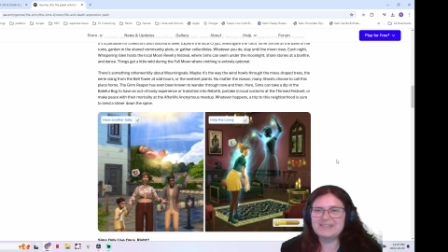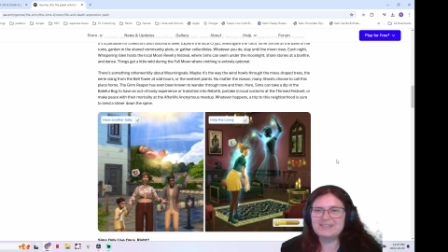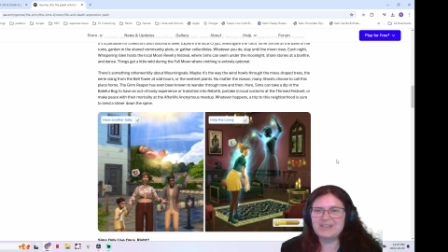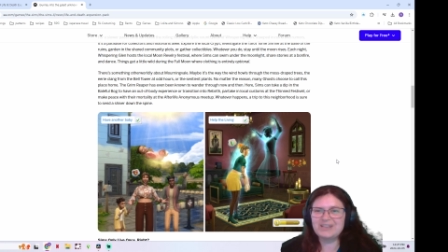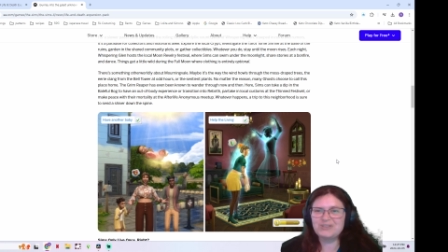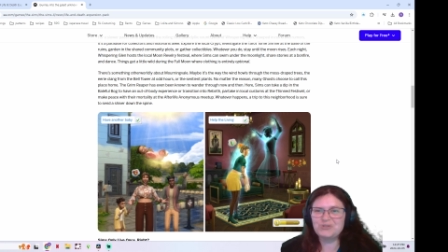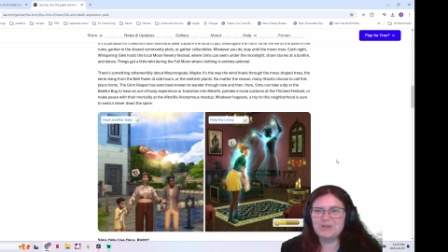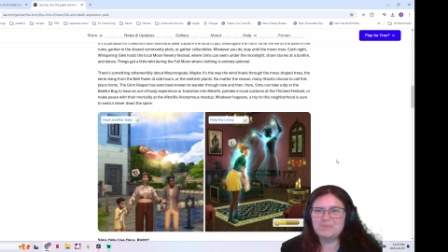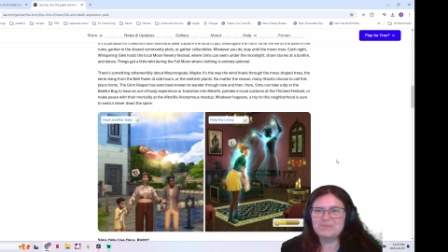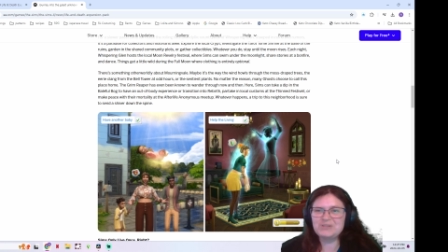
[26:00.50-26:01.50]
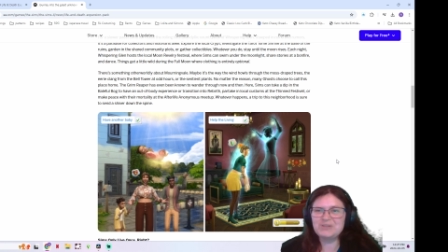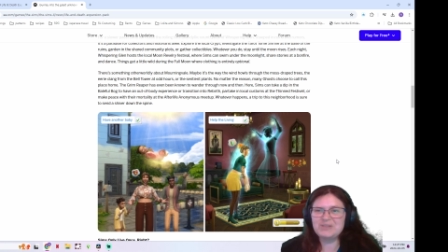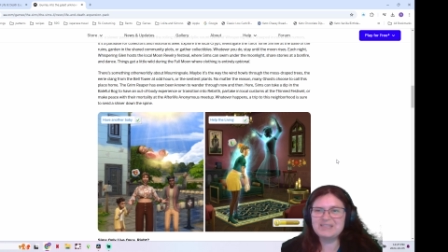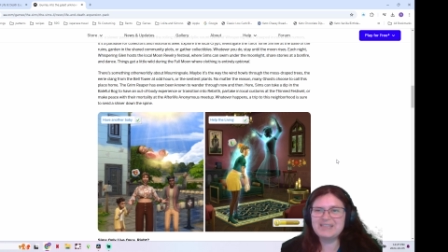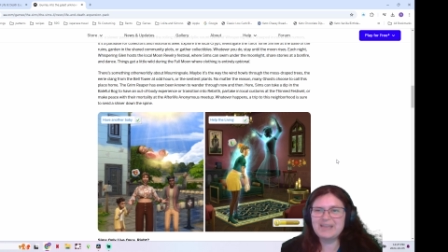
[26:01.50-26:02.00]
a trip to
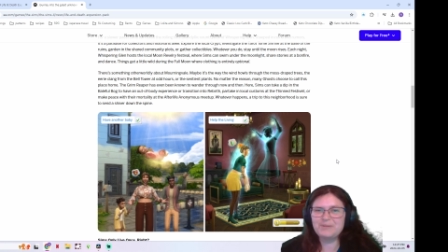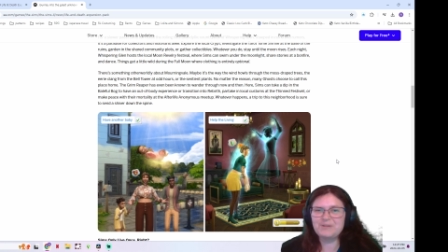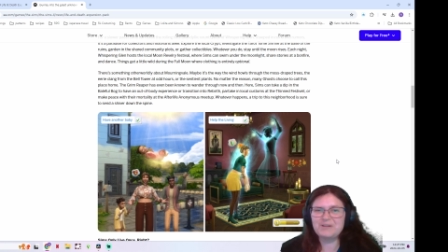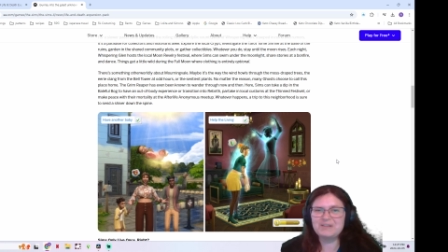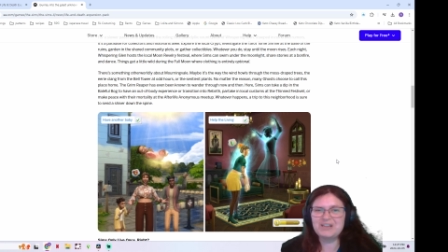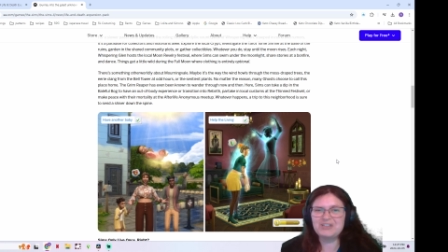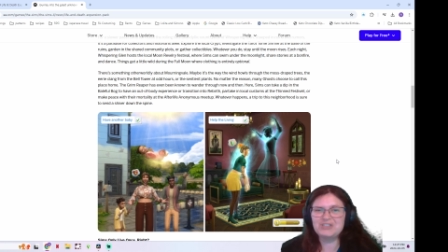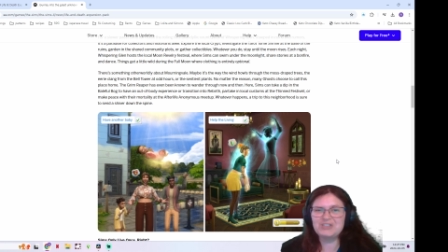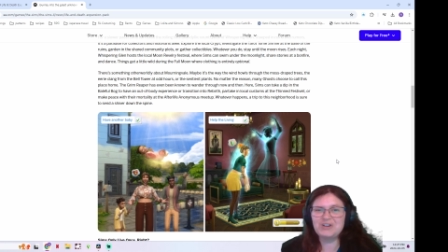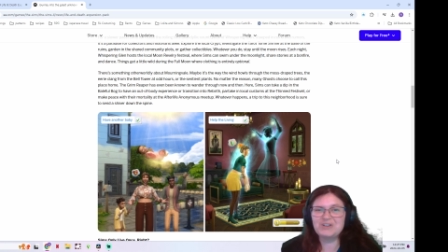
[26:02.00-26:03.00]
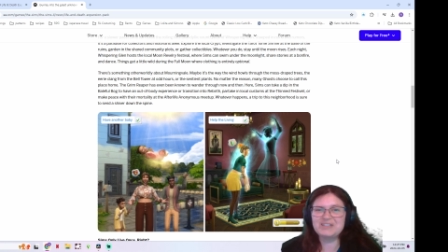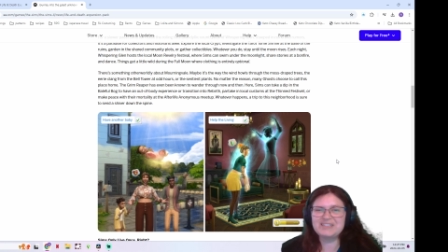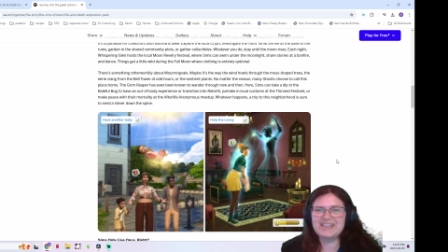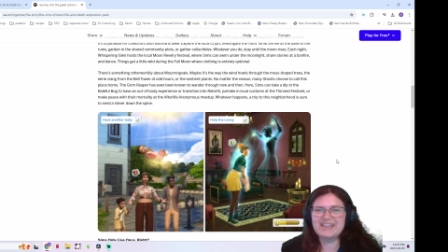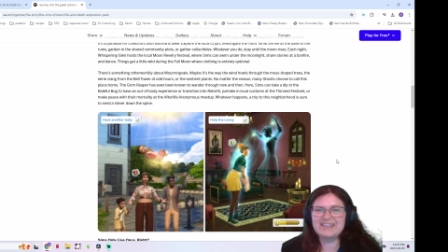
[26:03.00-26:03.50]
this neighborhood is sure to
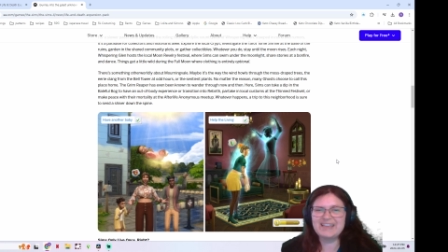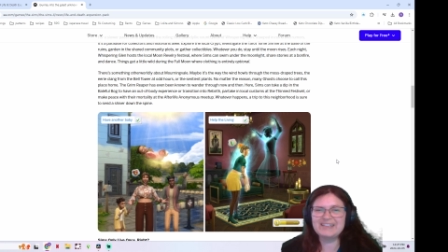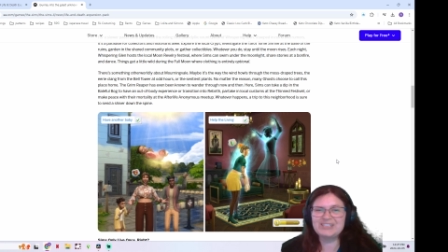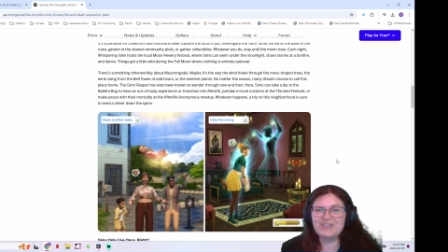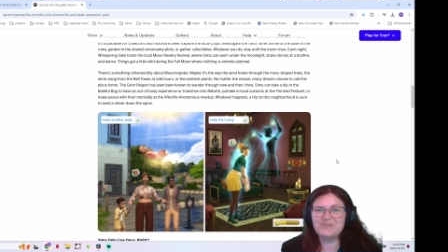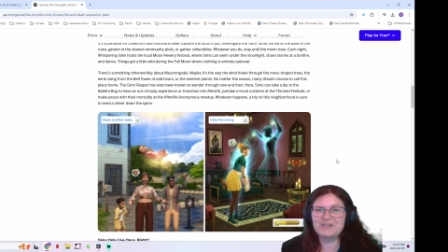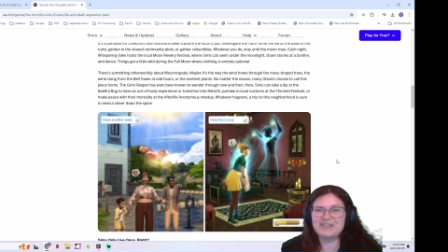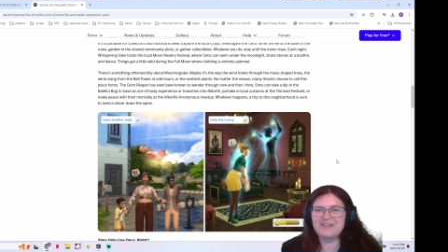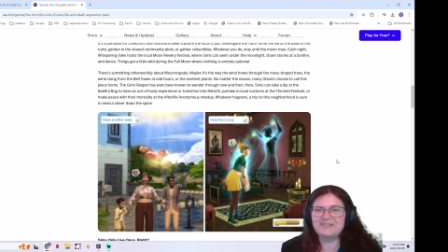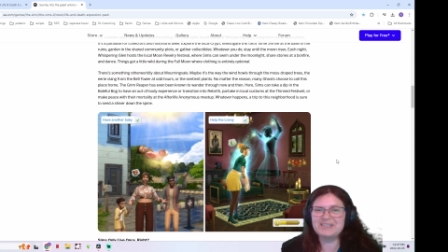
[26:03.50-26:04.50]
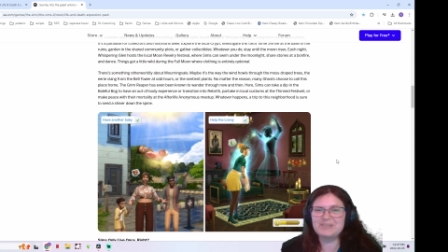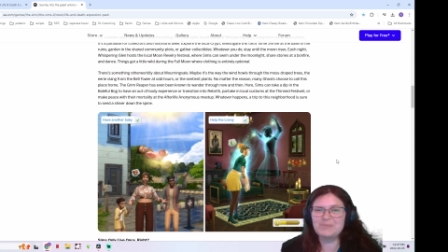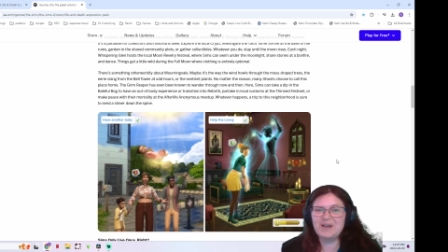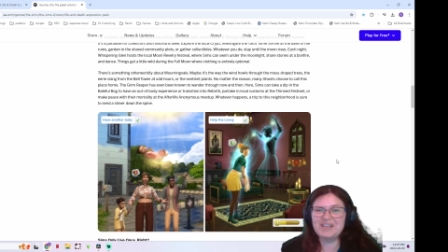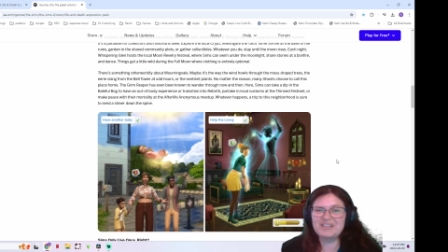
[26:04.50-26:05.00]
send a shiver down the
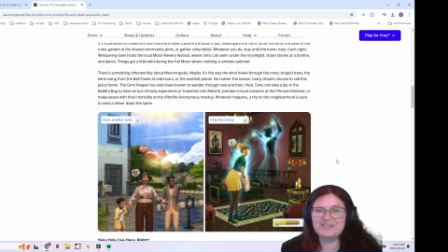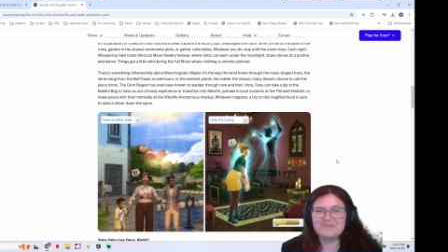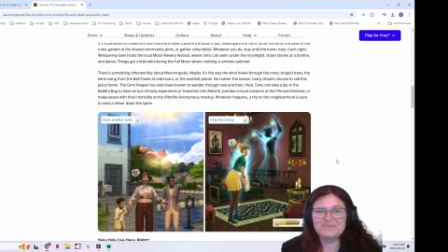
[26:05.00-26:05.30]
spine.